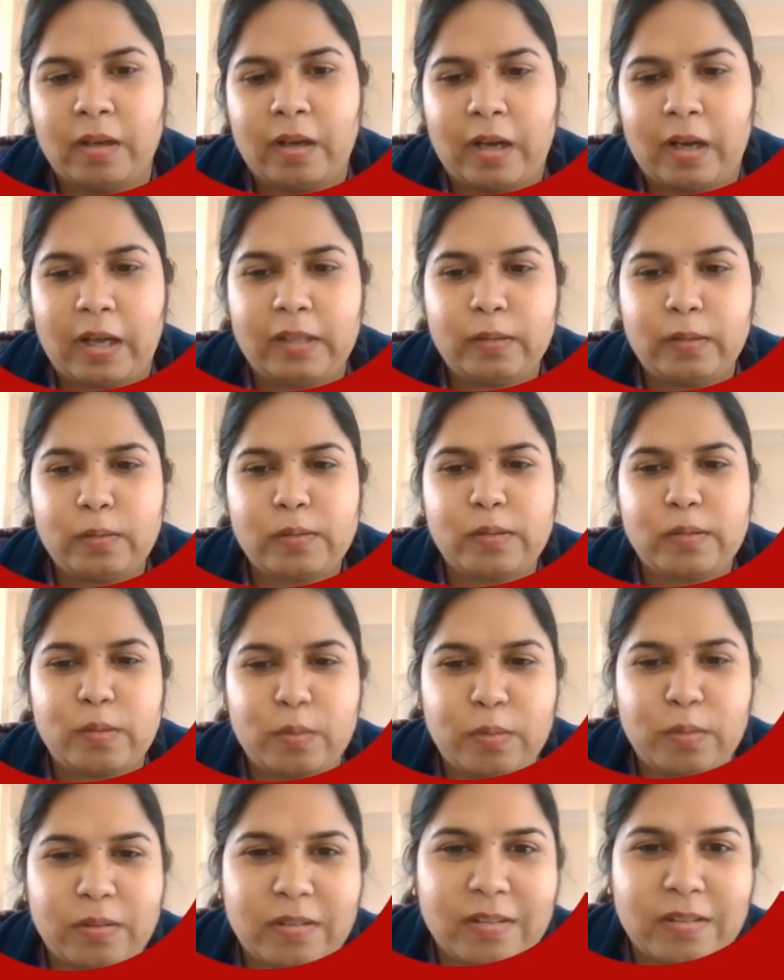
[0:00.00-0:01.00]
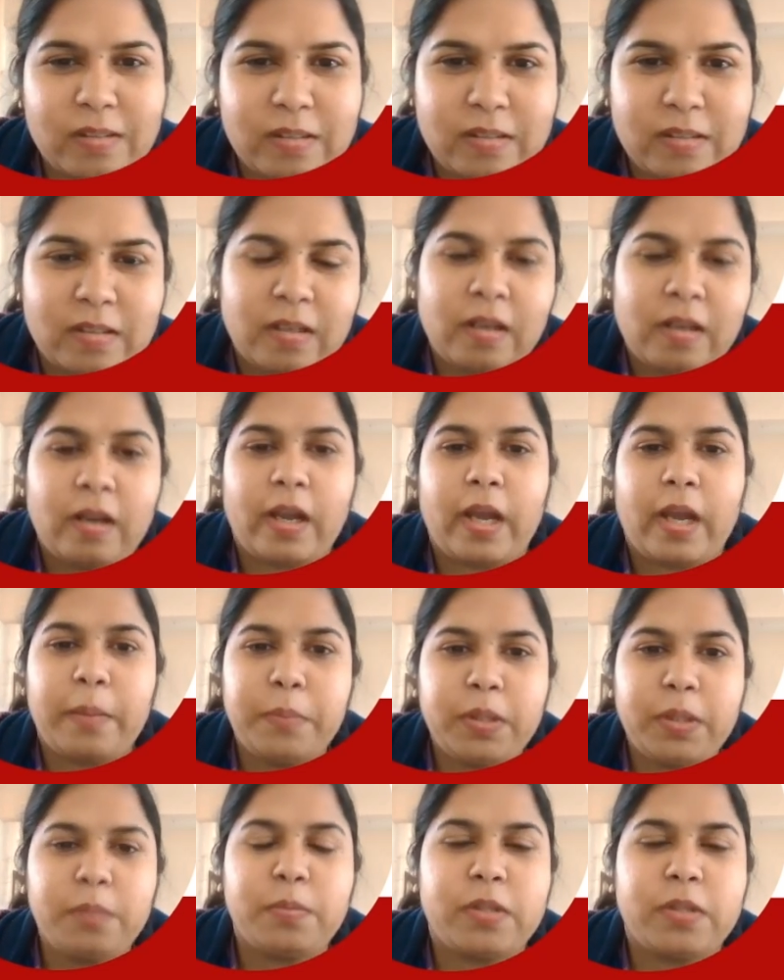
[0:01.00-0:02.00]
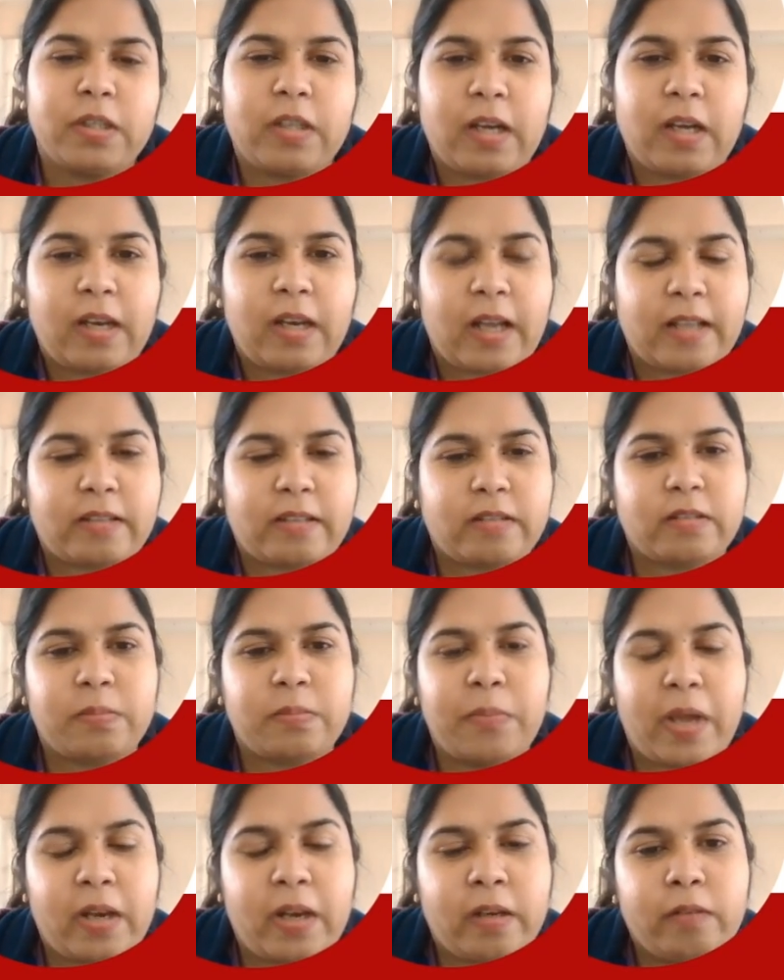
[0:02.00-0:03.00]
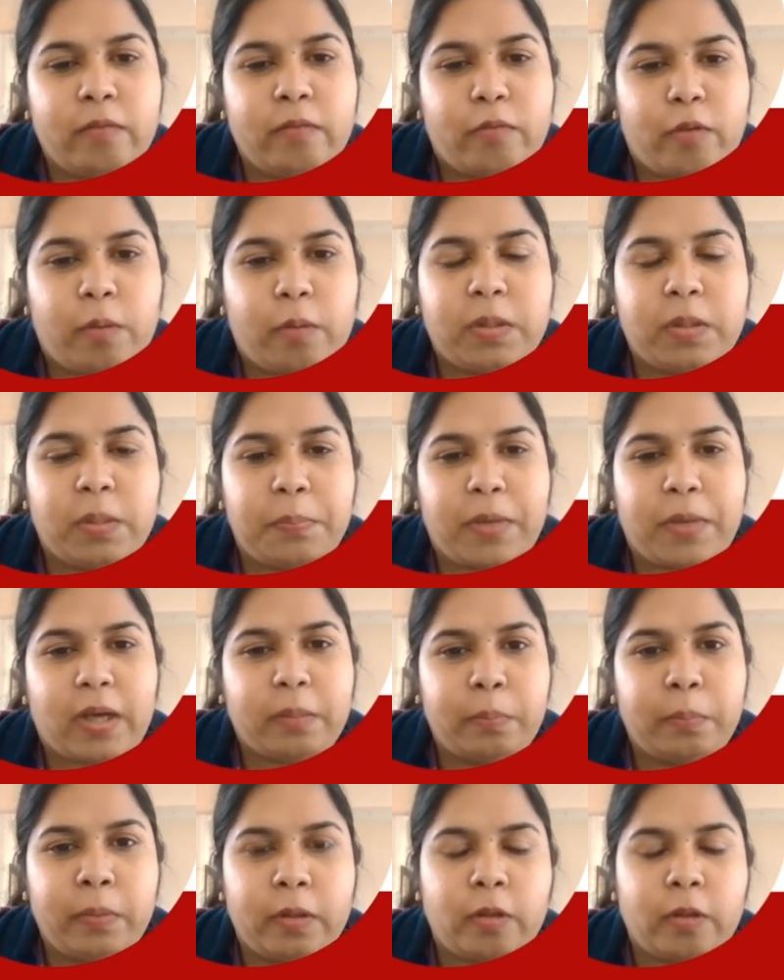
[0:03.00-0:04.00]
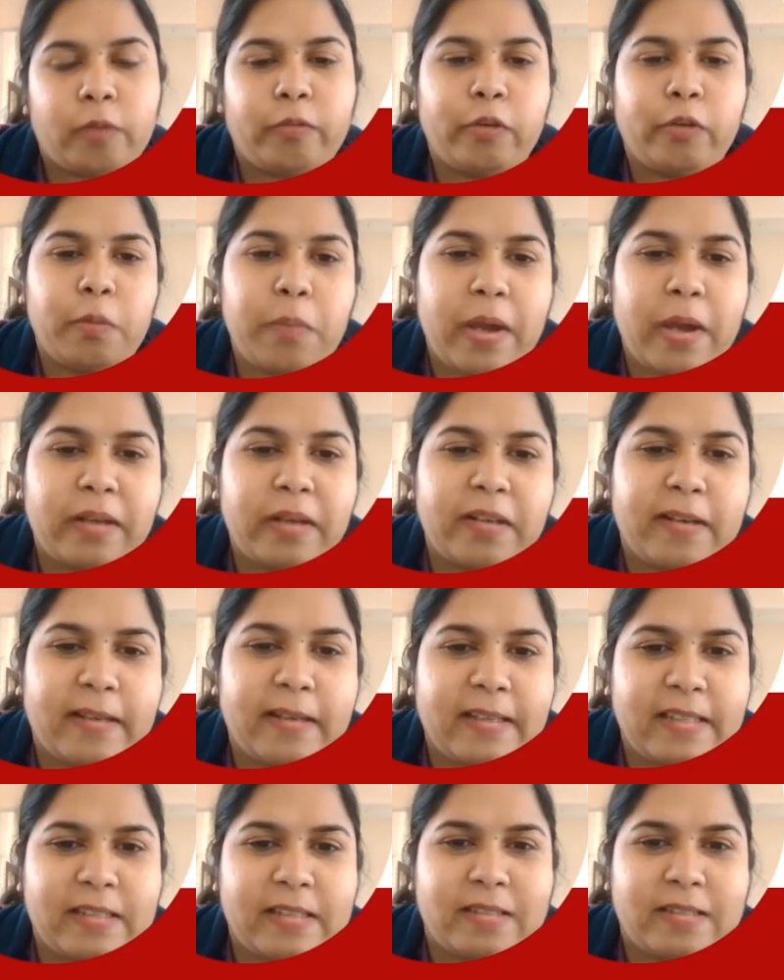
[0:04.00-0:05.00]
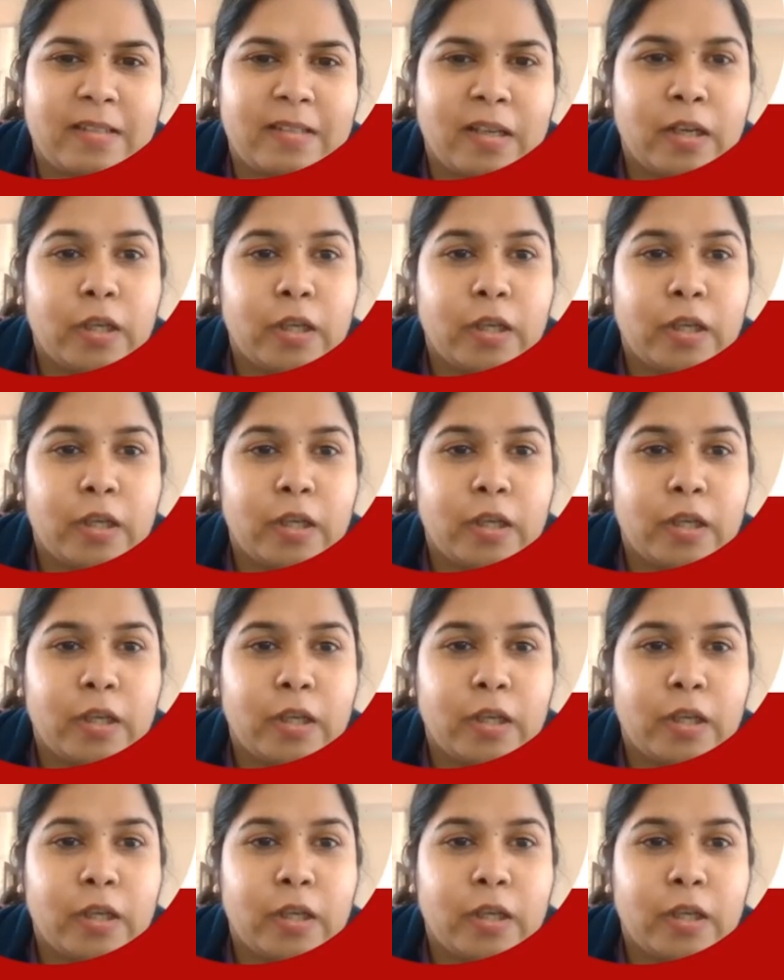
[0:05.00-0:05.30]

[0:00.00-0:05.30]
Hello students, I'm Deepshikha Lazarus-Mellon from the Department of Humanities.